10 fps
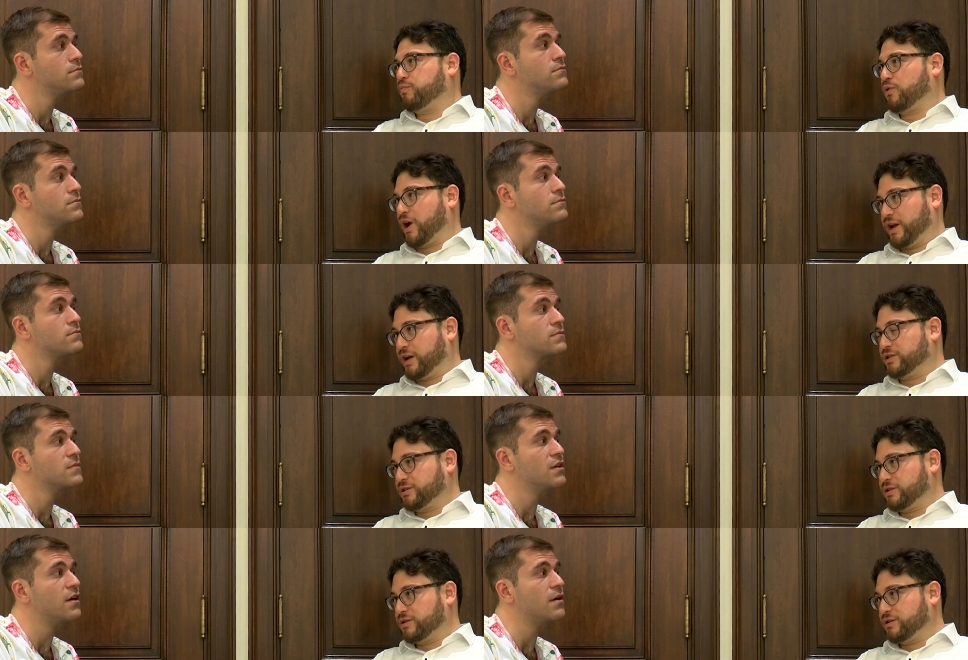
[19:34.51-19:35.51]

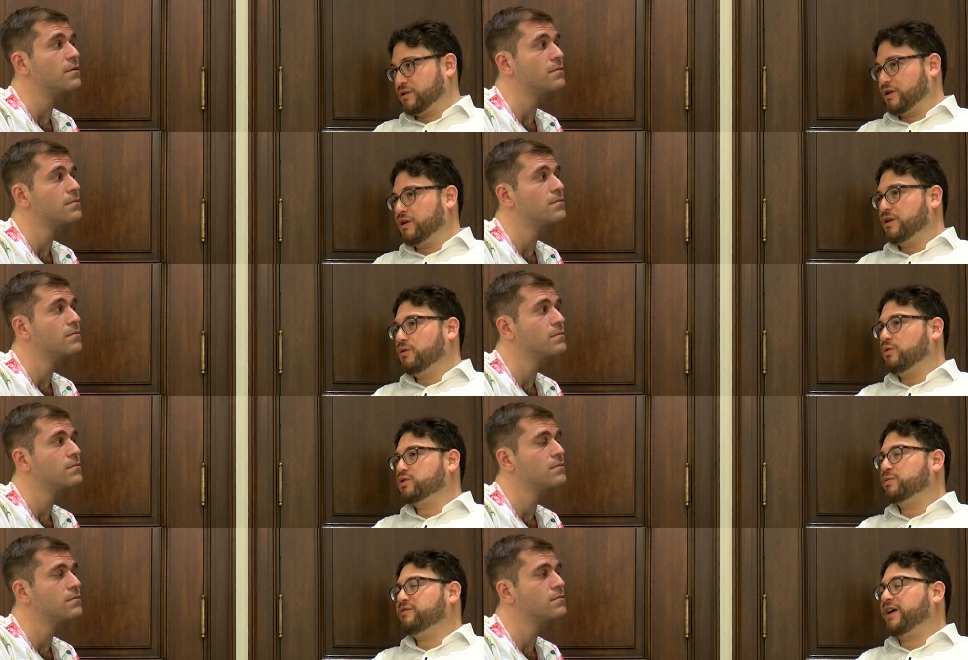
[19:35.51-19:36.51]
Speaker 1: product, yeah.
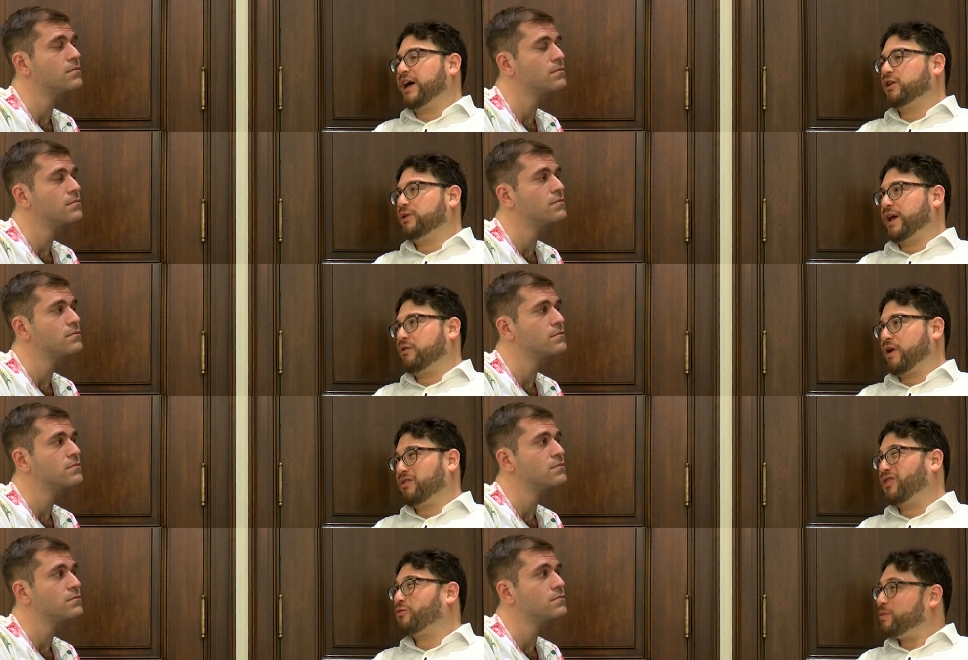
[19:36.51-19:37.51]
which would be valued at
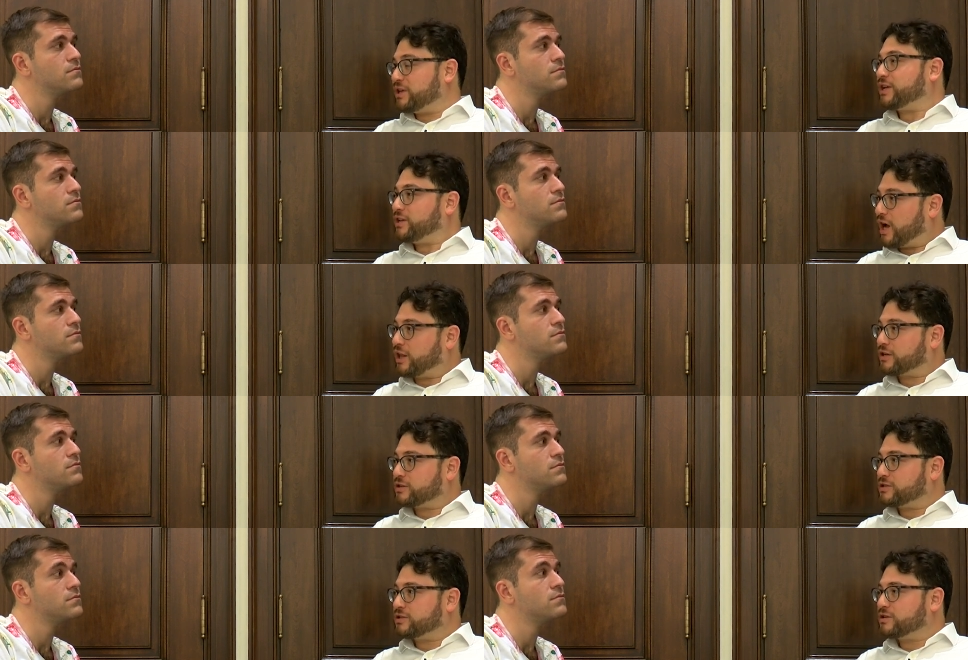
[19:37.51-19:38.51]
around $3 billion,
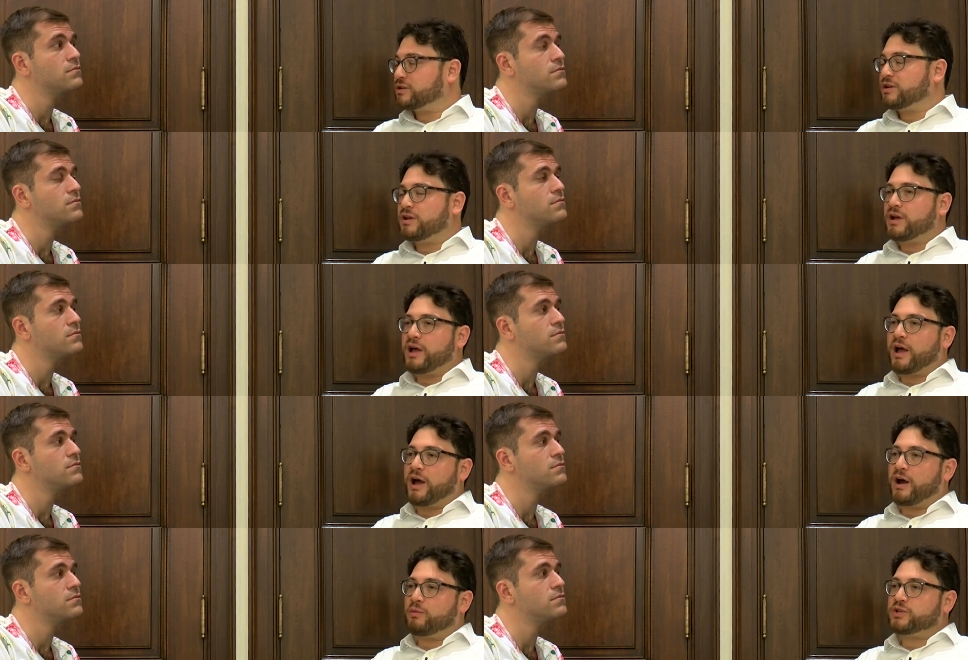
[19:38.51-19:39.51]

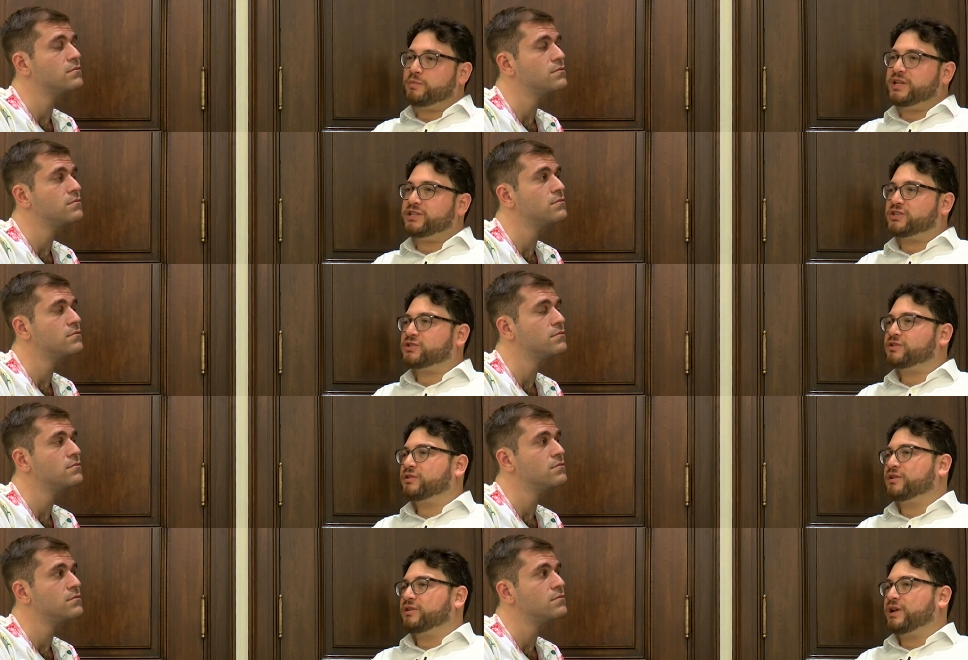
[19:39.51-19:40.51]
uh, which means it's,
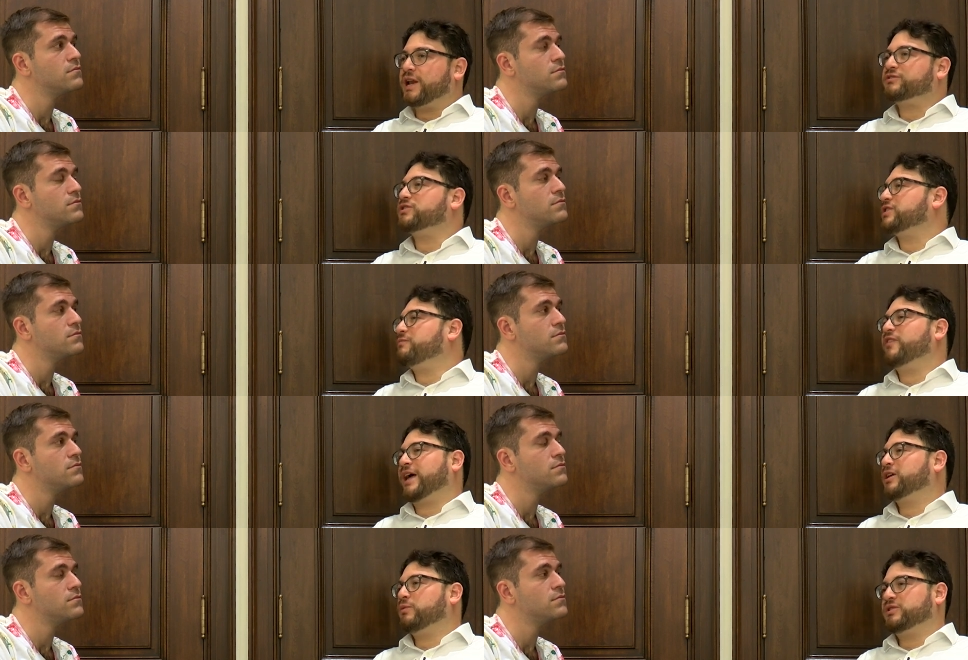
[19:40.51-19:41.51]
it has the same
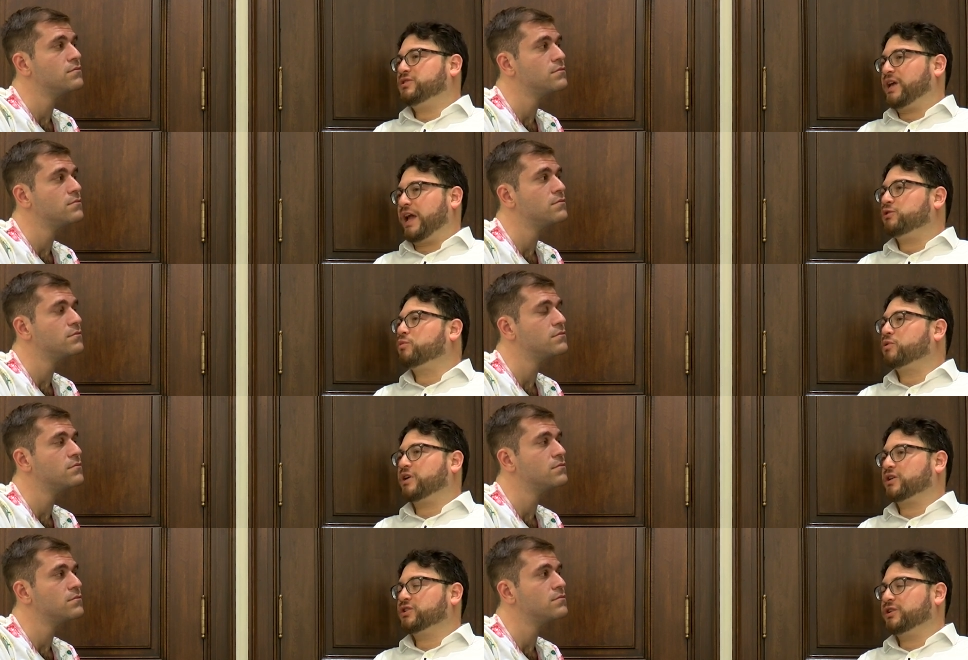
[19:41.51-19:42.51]
value as the annual
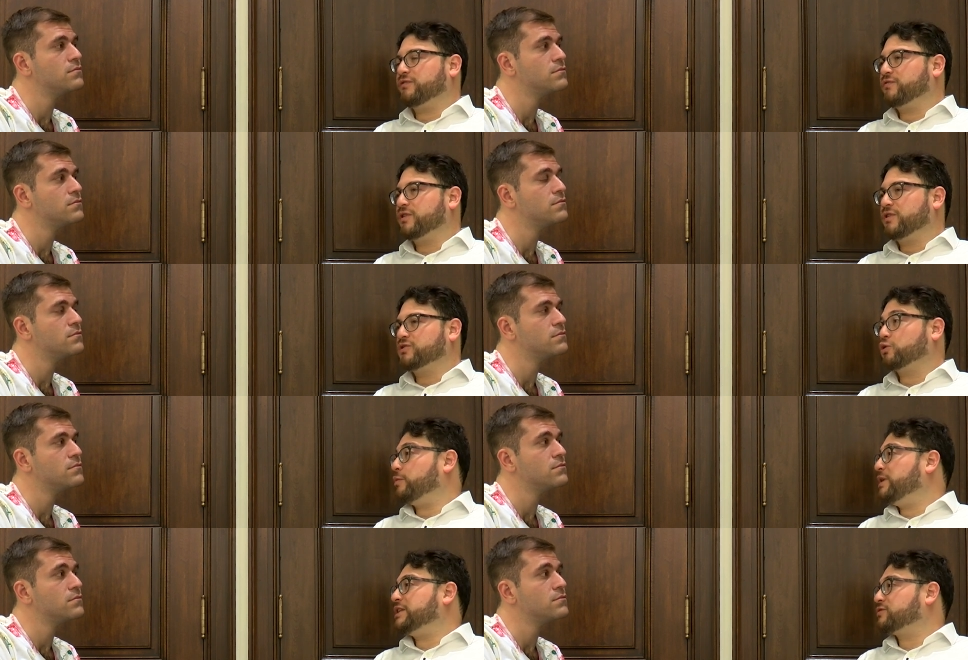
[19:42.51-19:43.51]
production of
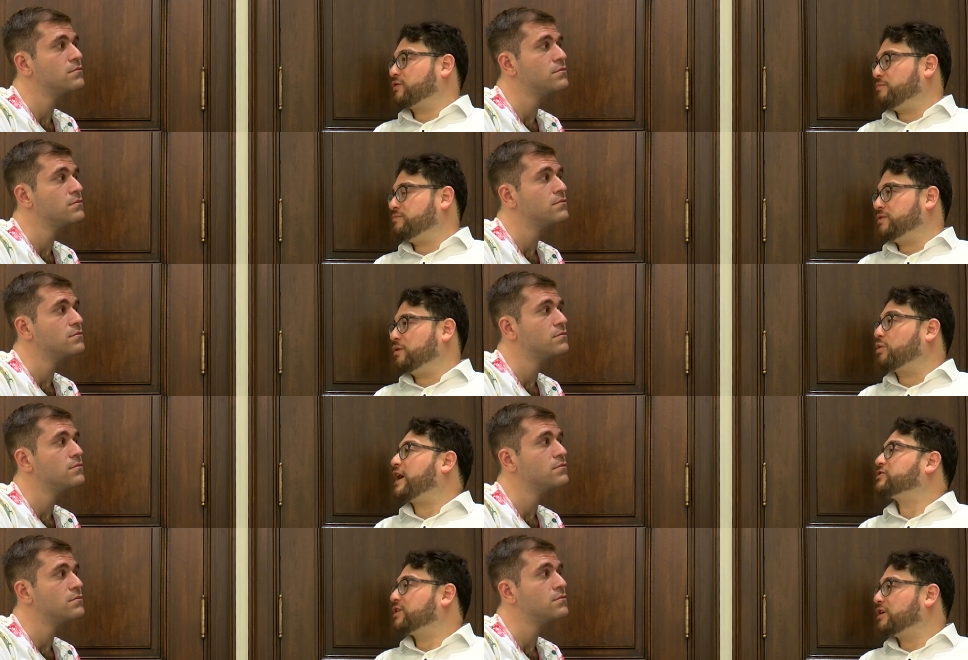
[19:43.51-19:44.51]
soybeans from
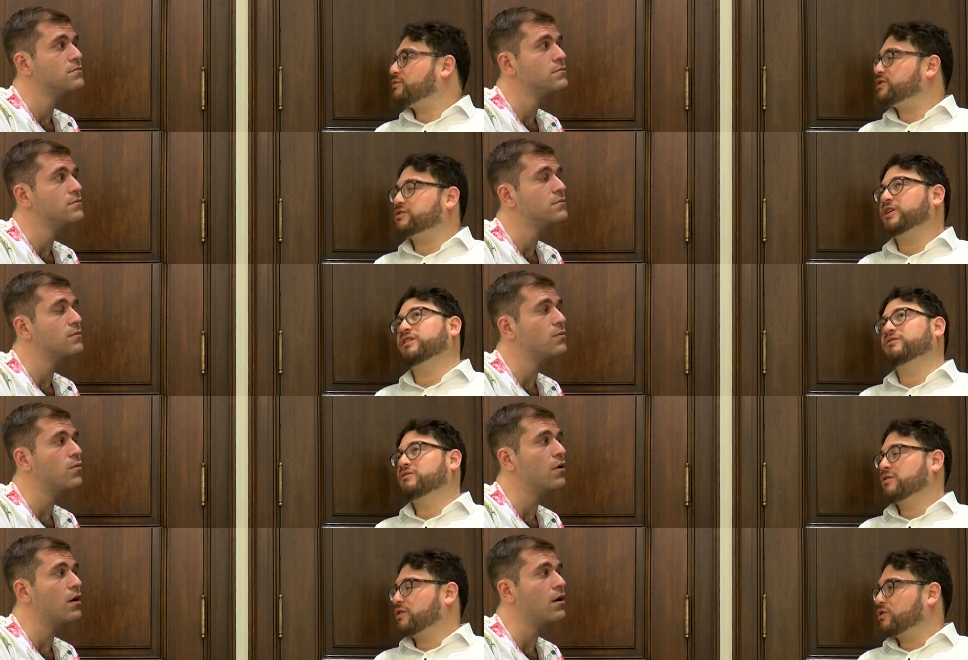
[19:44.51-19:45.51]
Nebraska, which is like
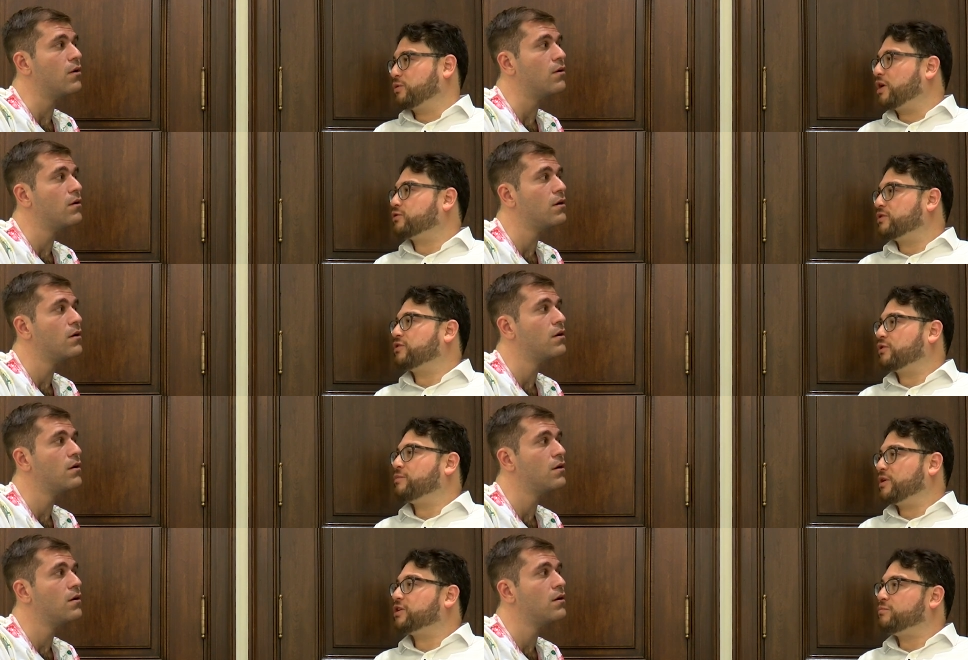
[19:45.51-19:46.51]
Whoa.
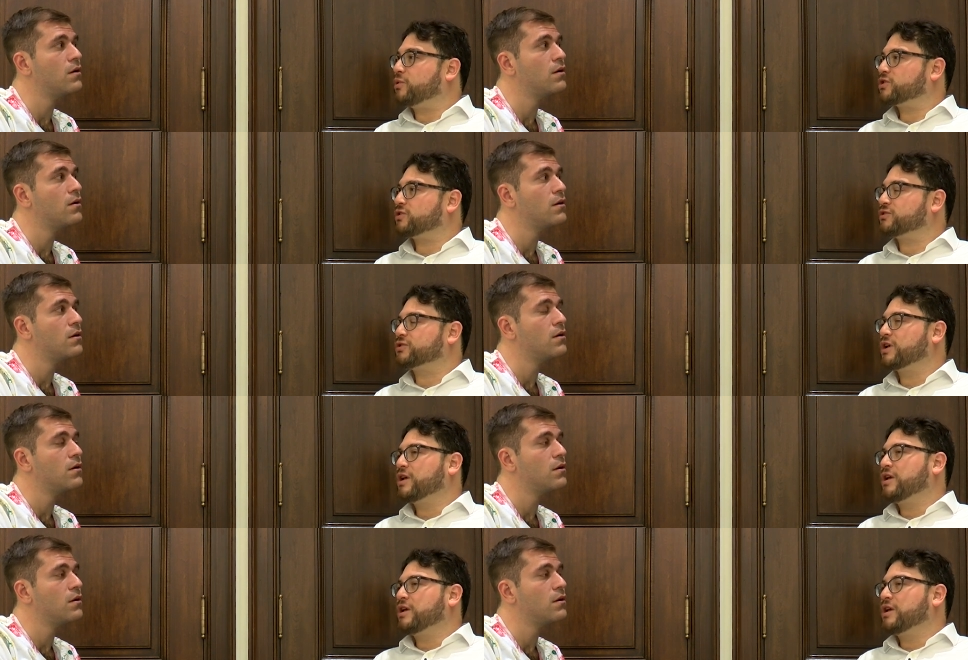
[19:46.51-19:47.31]
330 million bushels.